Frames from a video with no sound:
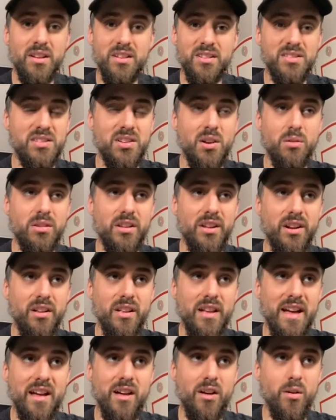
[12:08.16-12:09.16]
so
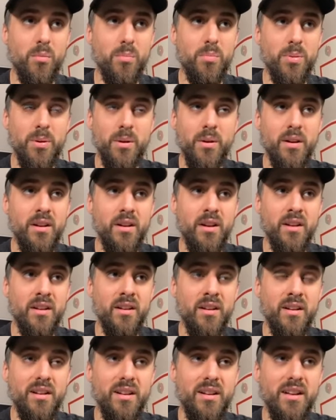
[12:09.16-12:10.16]
little help,
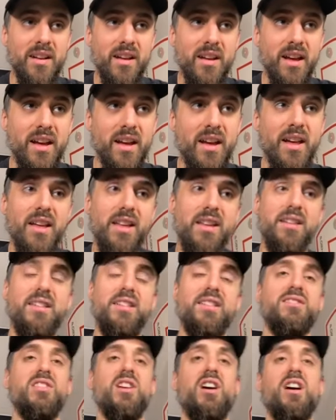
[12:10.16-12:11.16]
and
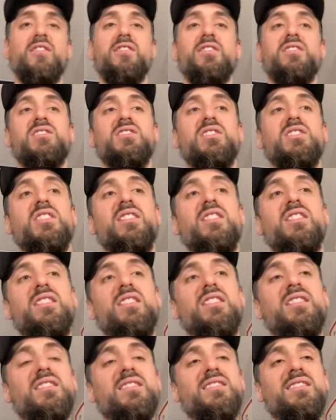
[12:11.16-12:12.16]
it's
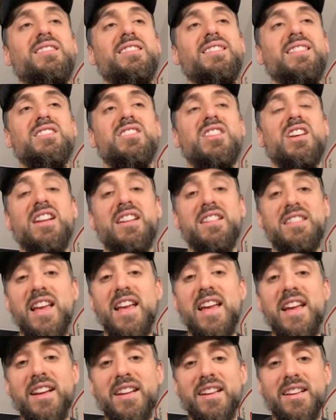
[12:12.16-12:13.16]
going to
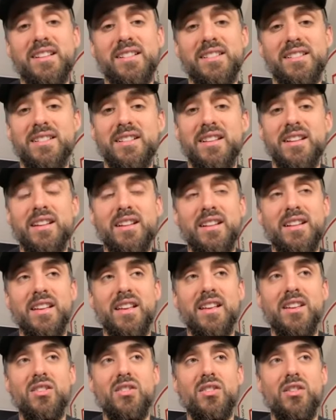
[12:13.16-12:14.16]
take
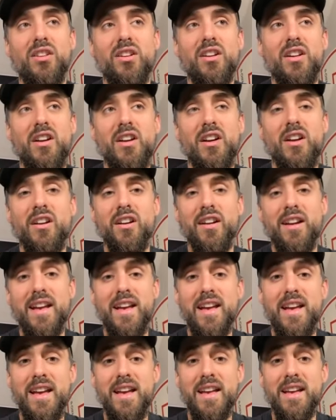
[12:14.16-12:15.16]
either
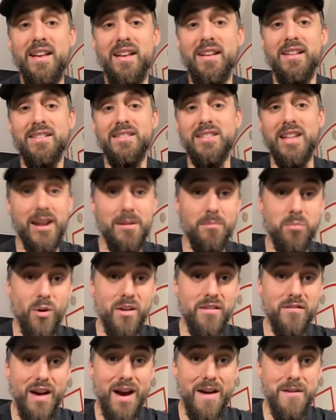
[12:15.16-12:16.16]
a
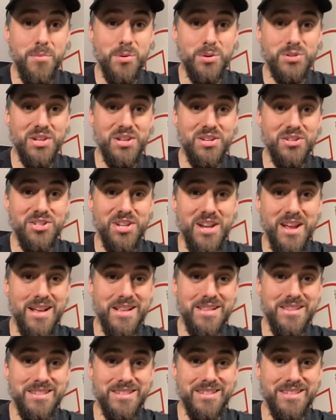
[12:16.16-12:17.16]
10.5%
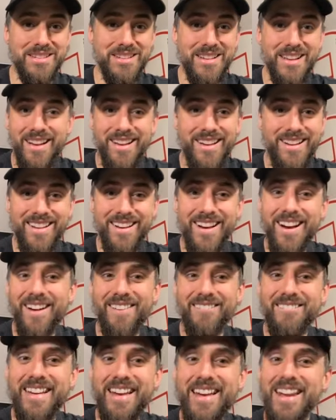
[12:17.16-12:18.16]
chance
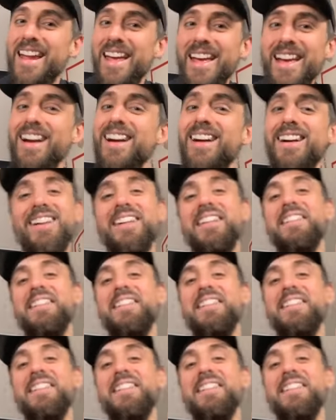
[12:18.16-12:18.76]
of getting